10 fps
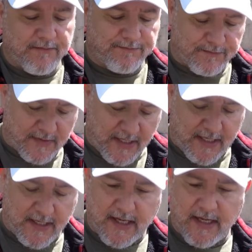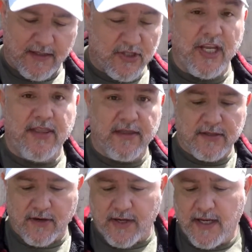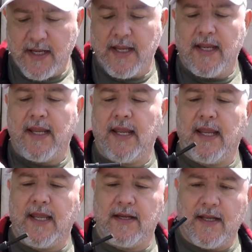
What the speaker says: and sheath. Sorry, and a